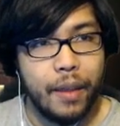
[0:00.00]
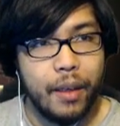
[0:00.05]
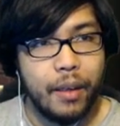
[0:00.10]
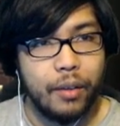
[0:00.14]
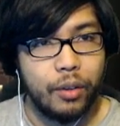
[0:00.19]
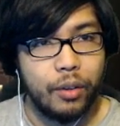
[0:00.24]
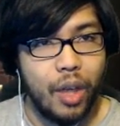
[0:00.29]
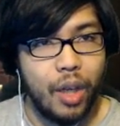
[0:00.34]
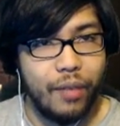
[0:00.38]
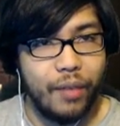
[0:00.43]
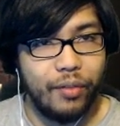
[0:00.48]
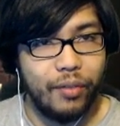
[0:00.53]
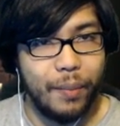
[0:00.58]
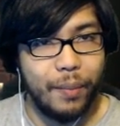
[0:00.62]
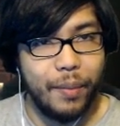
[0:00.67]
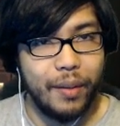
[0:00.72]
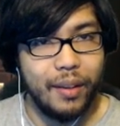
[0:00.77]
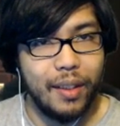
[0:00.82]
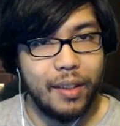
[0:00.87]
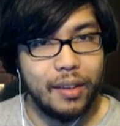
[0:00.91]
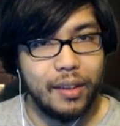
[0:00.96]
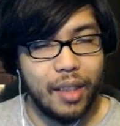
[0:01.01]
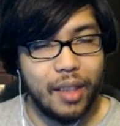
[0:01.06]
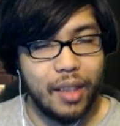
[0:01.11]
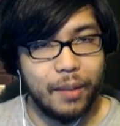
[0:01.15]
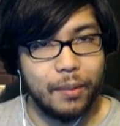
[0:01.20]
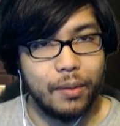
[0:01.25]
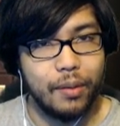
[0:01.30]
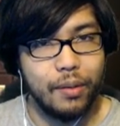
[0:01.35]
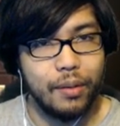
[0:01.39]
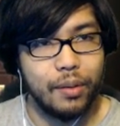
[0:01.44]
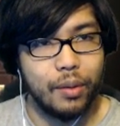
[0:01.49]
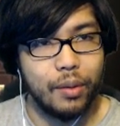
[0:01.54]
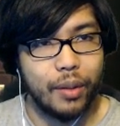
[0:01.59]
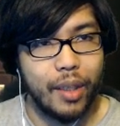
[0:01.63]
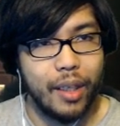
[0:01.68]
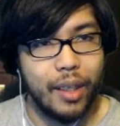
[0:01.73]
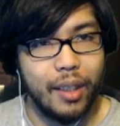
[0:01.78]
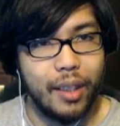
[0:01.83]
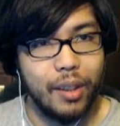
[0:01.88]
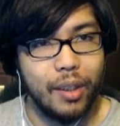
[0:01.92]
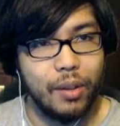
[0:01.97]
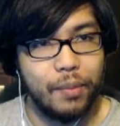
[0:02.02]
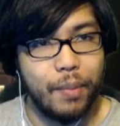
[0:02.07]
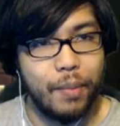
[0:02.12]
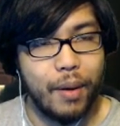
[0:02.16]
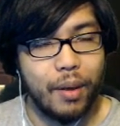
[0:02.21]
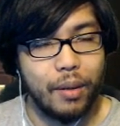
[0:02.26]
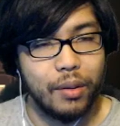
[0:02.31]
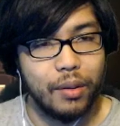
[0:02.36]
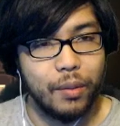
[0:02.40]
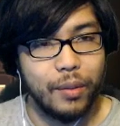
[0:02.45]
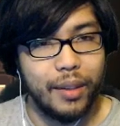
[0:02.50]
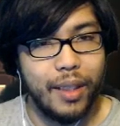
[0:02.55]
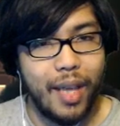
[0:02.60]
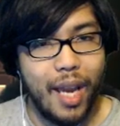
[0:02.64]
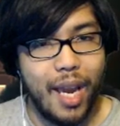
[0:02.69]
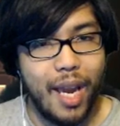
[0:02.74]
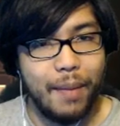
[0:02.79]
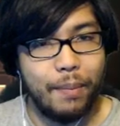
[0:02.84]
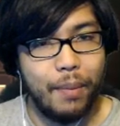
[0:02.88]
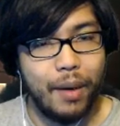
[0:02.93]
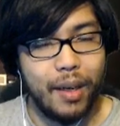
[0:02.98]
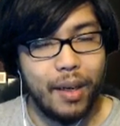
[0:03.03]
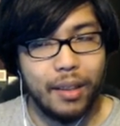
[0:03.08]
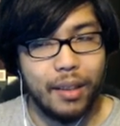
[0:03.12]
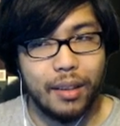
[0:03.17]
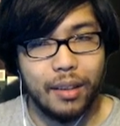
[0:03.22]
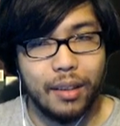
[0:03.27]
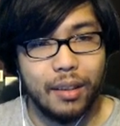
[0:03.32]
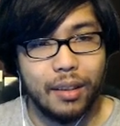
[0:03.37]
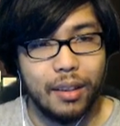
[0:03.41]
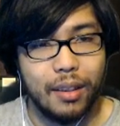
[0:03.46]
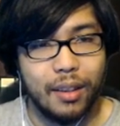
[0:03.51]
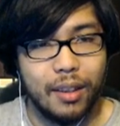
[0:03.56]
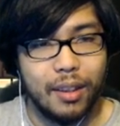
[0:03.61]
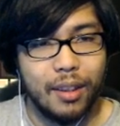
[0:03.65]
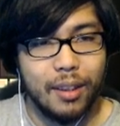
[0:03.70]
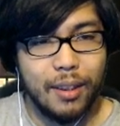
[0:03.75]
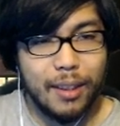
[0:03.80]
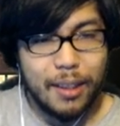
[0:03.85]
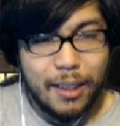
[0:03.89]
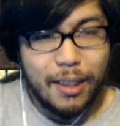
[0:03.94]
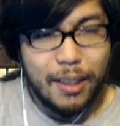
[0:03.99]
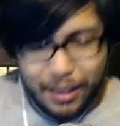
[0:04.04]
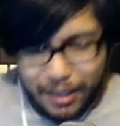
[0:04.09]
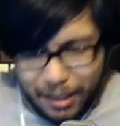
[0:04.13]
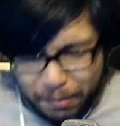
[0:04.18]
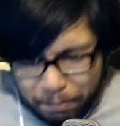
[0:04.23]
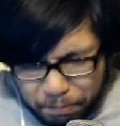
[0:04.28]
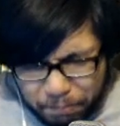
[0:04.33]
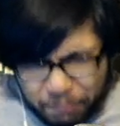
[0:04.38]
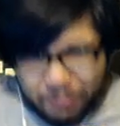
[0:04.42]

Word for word: Try flipping these tables or kicking those barrels with the A button. You